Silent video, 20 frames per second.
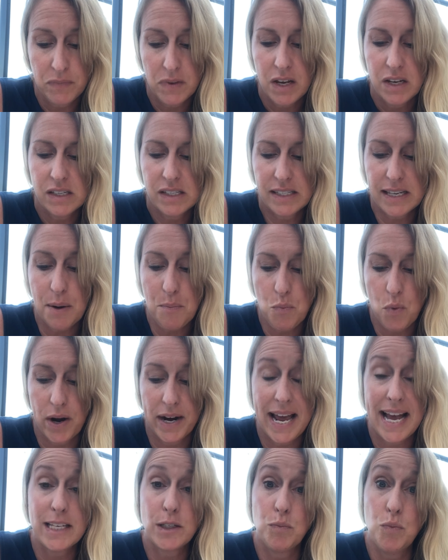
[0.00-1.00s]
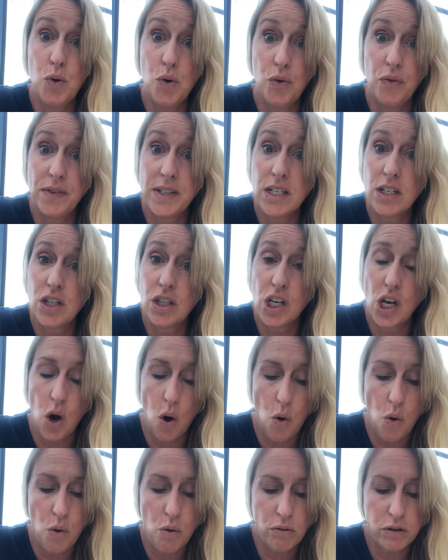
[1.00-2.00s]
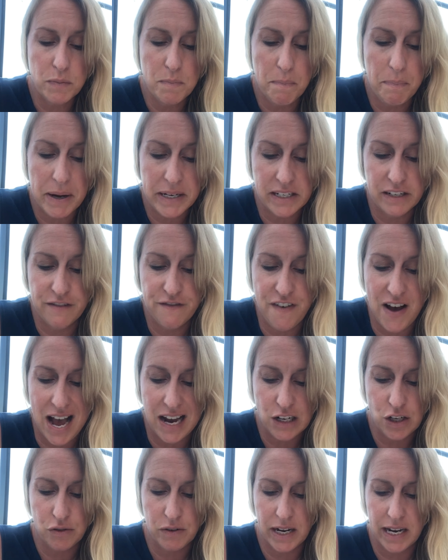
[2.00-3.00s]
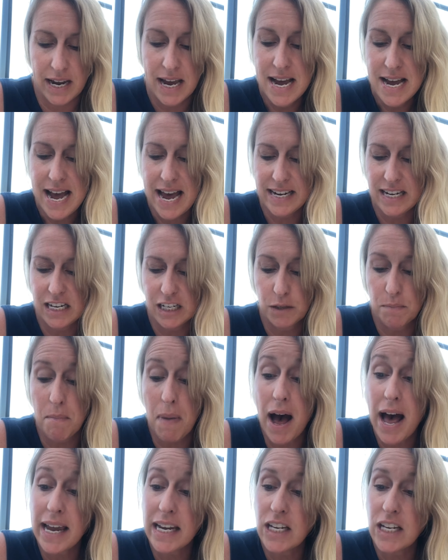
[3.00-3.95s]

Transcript: Someone has moved into the old button factory, and it is my